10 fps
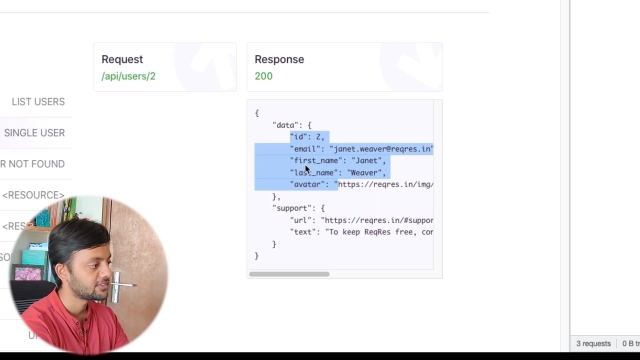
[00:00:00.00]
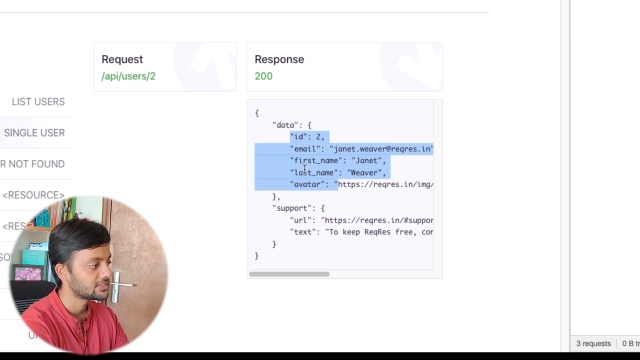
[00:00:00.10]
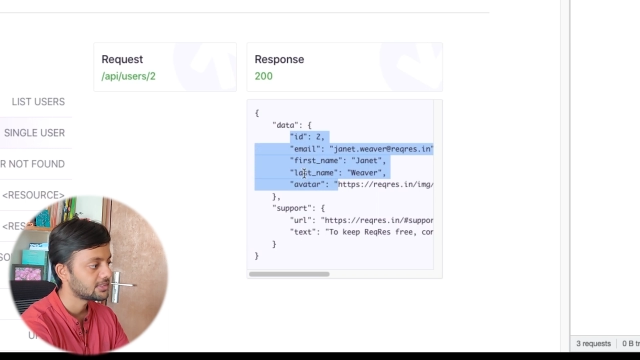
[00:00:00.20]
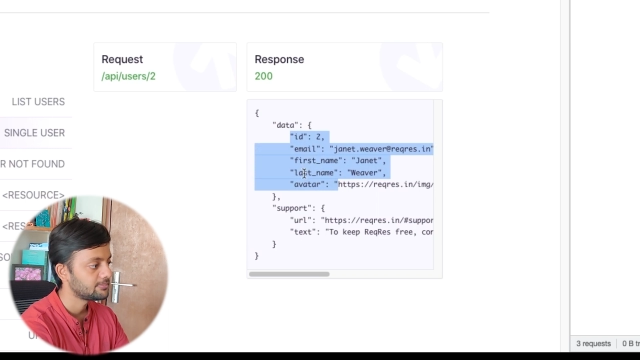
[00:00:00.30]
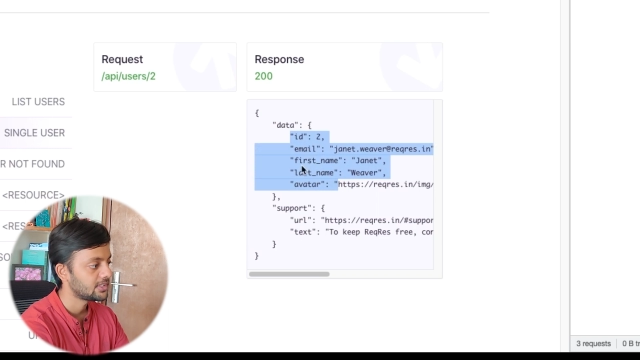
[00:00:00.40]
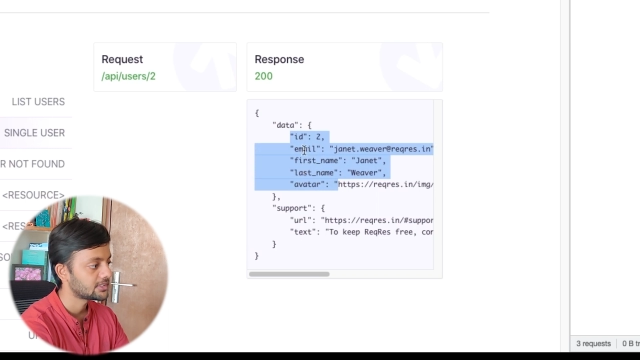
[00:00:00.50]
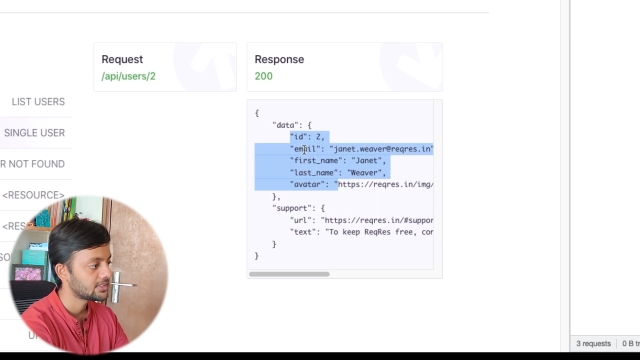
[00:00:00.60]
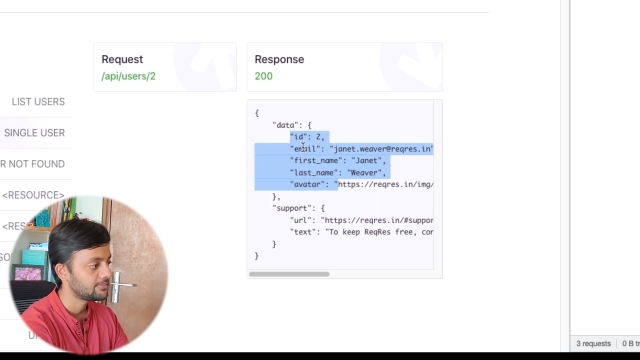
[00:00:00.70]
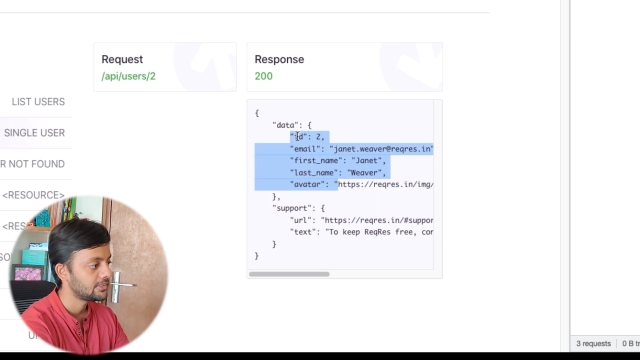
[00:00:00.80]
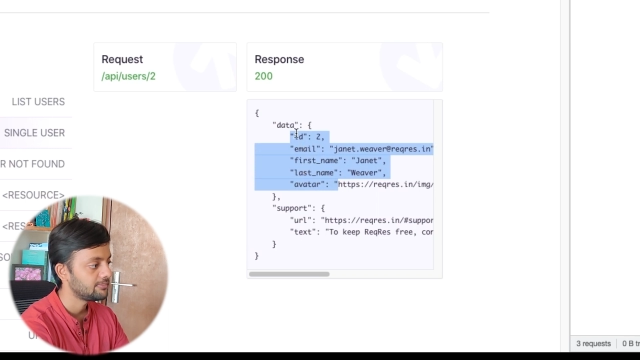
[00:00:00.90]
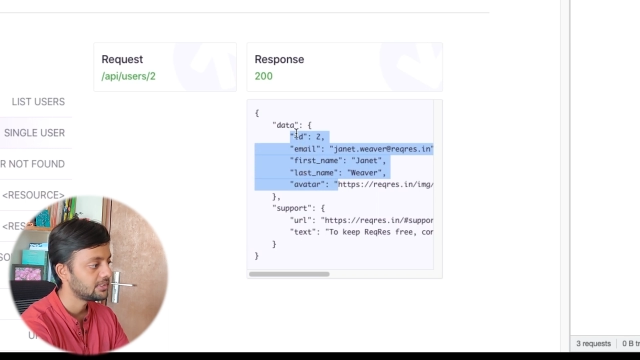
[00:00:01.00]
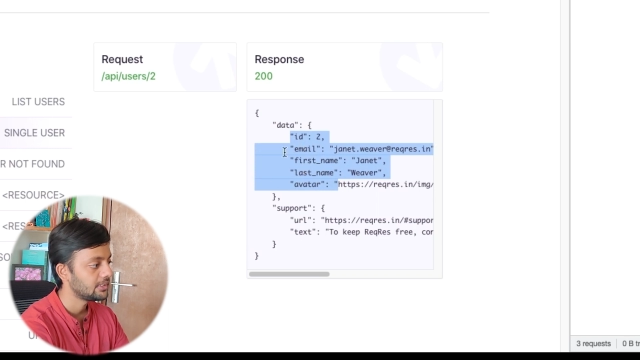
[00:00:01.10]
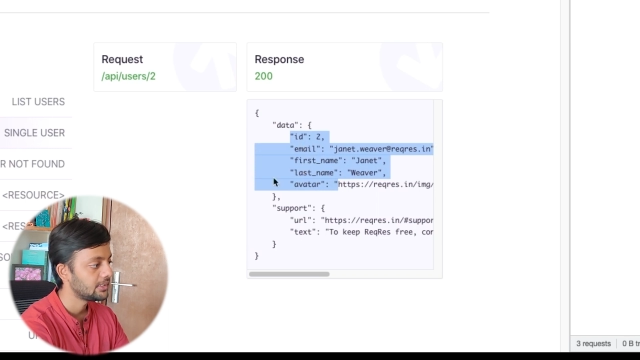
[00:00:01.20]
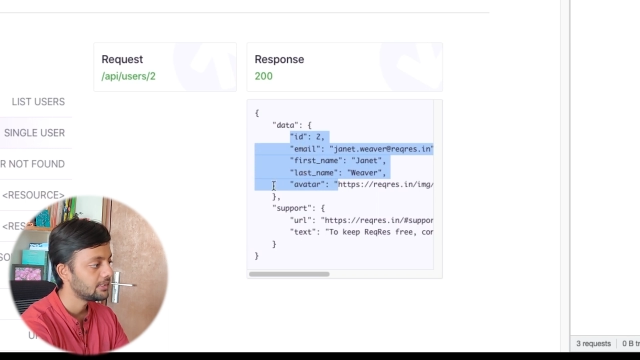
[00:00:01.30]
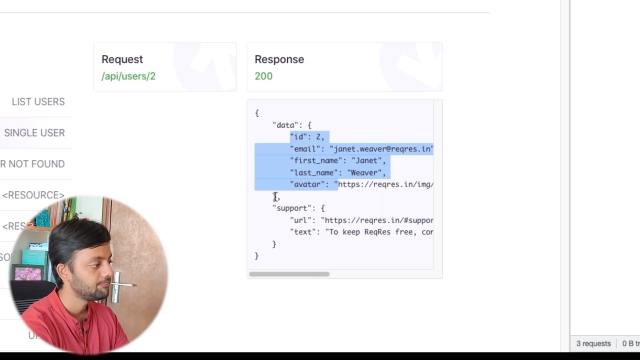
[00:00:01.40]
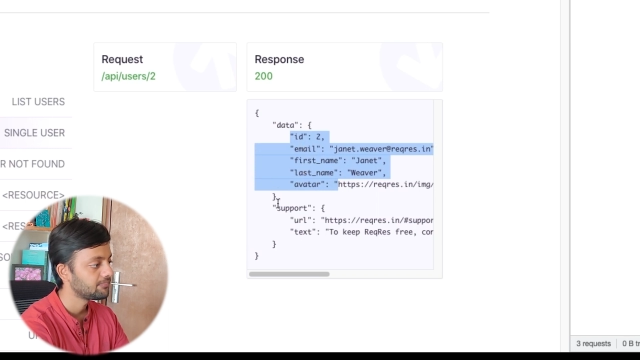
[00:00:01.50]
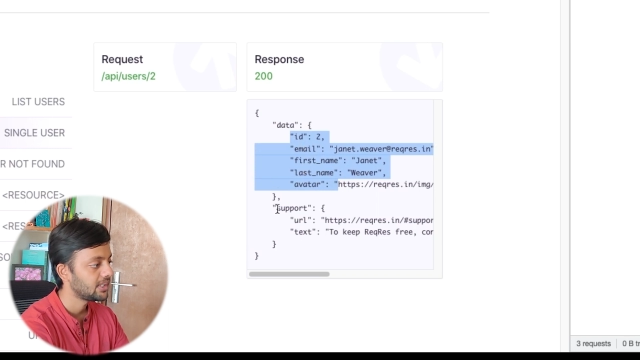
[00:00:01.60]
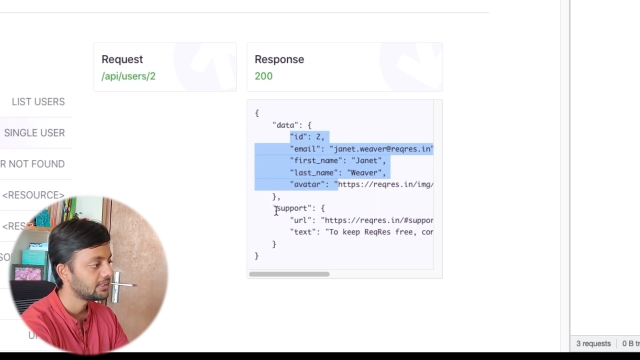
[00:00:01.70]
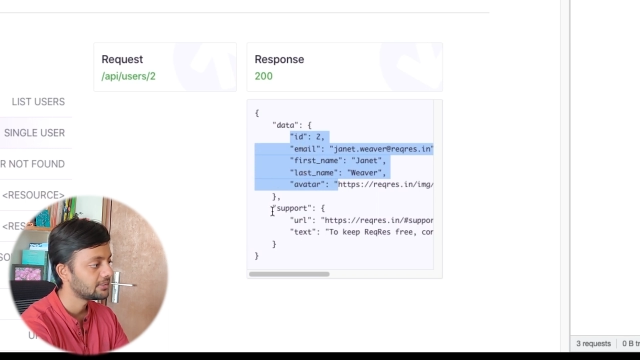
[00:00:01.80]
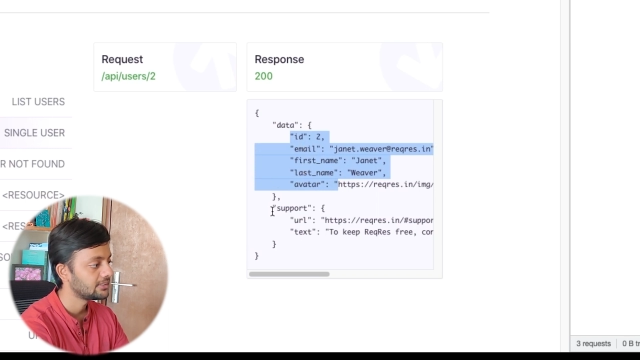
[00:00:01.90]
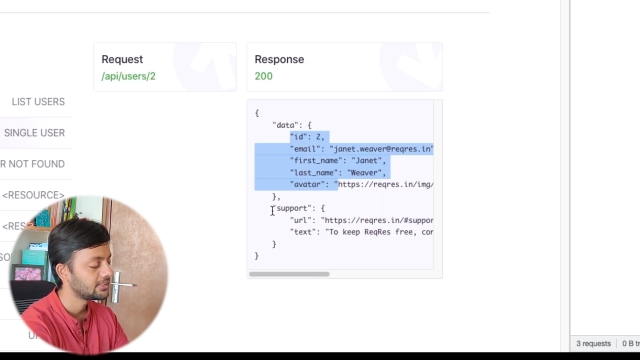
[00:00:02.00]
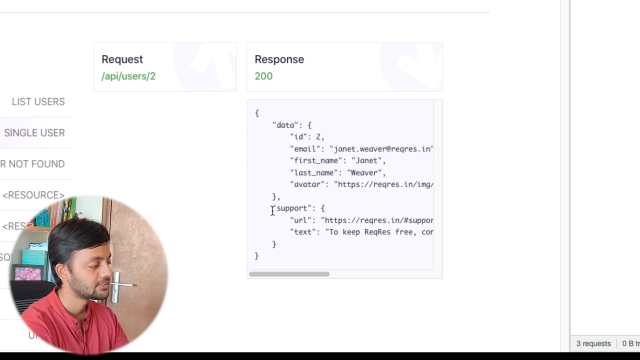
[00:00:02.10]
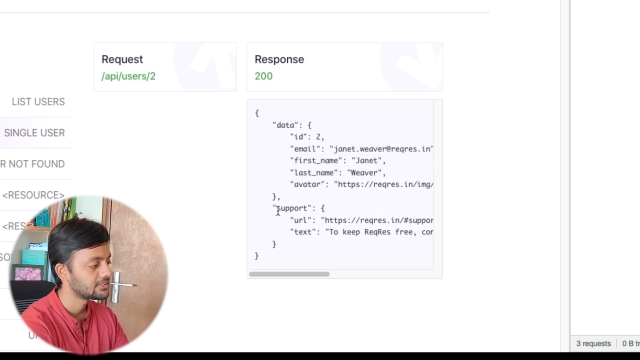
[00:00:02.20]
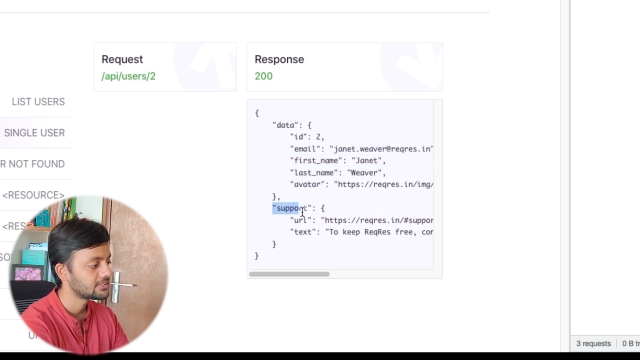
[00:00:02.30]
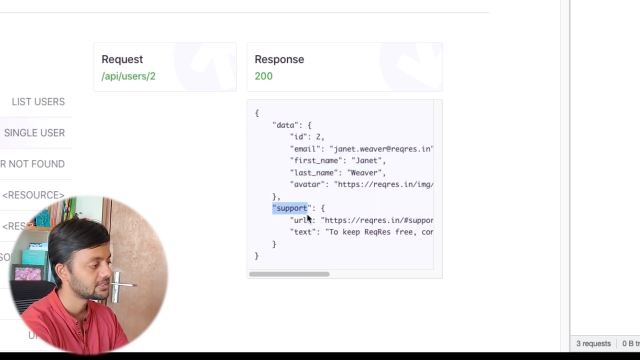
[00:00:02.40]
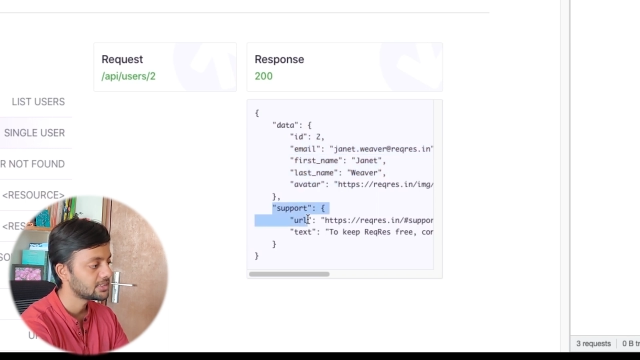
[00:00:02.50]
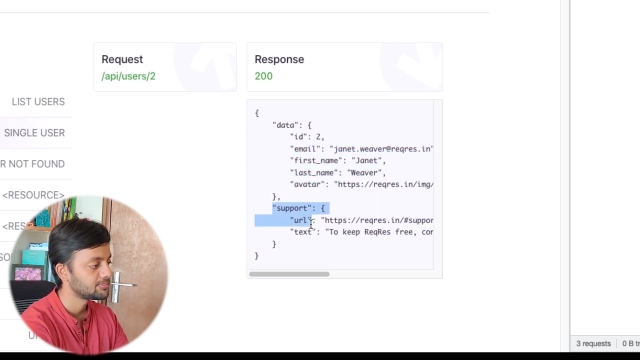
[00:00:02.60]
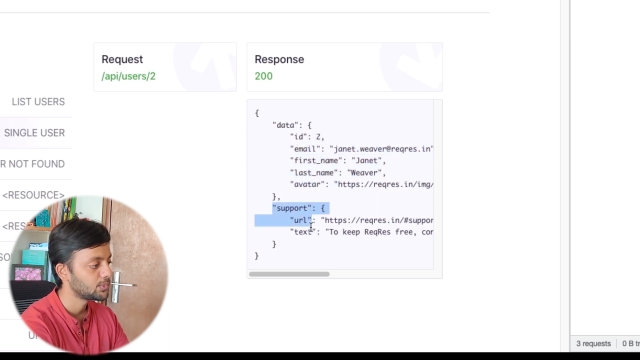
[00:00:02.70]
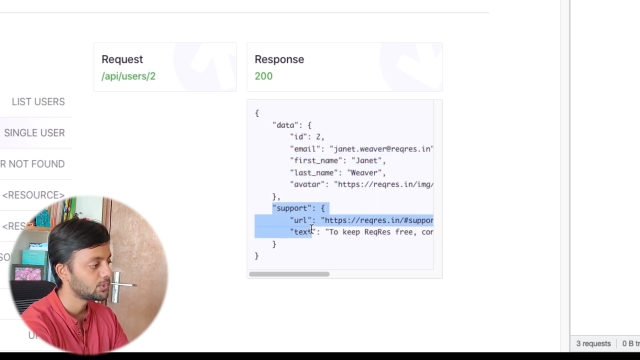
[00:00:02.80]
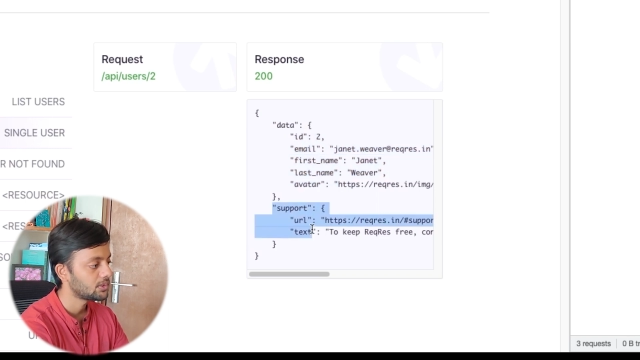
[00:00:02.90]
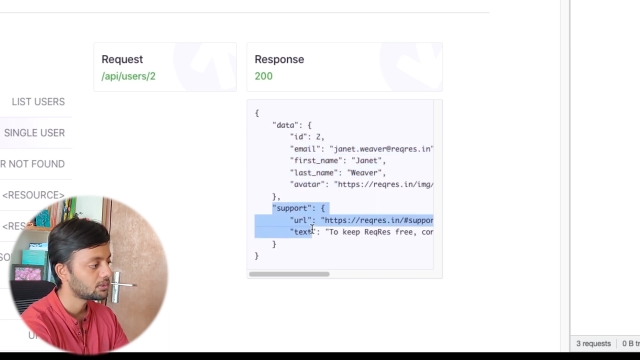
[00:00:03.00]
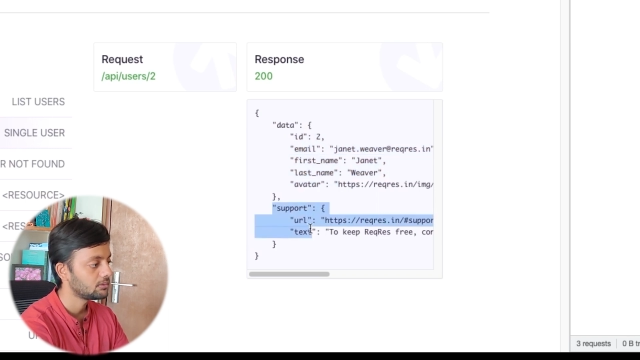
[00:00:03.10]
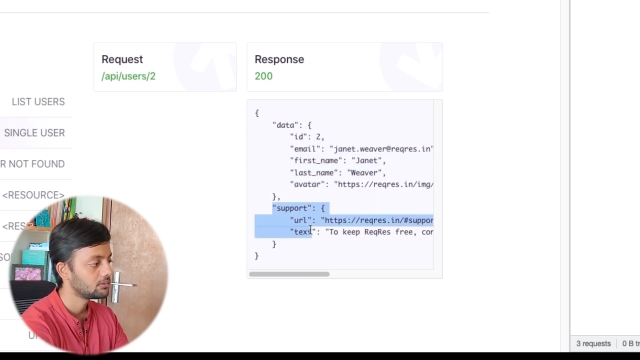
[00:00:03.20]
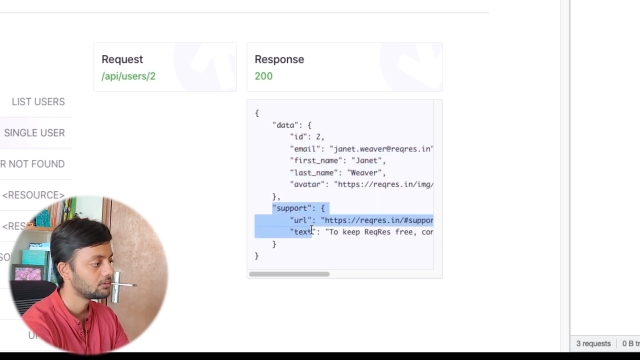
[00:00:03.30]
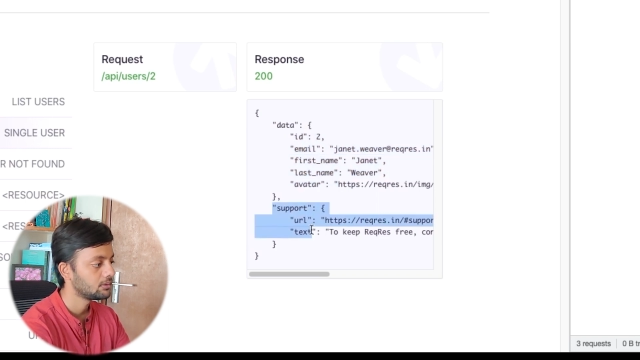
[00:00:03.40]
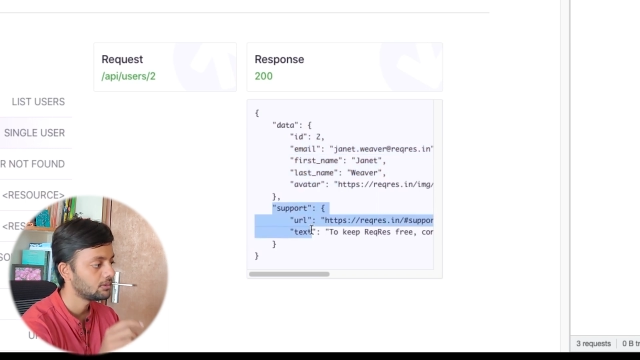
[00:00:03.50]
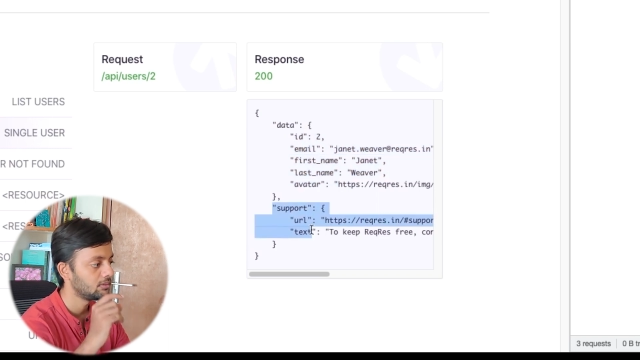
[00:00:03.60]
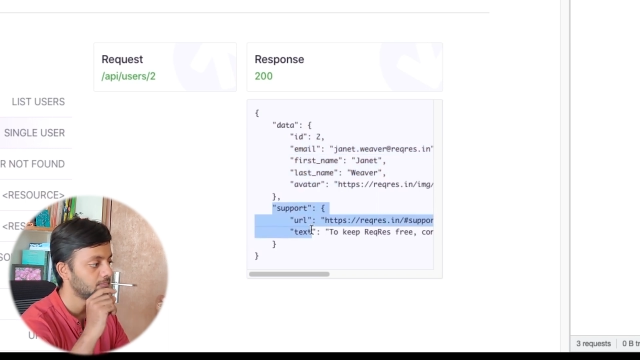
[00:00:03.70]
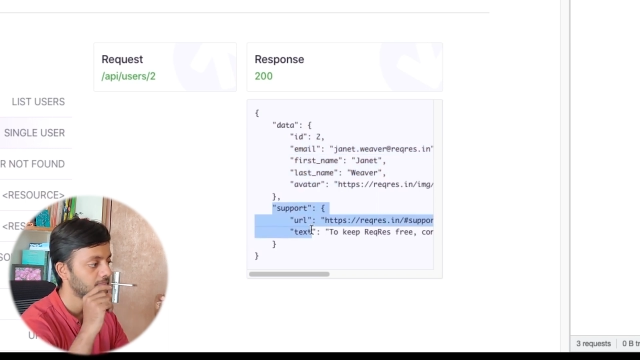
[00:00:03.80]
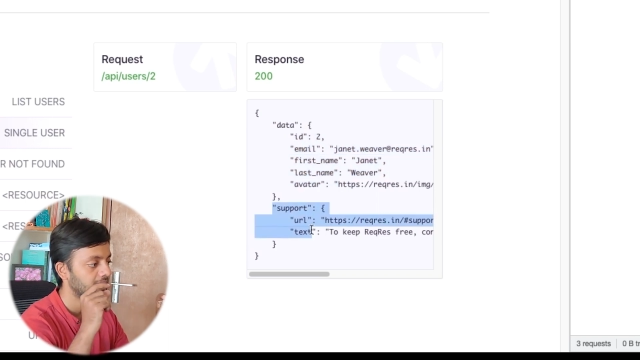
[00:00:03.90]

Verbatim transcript: first name, last name, email, I D. And then there's this support Uh,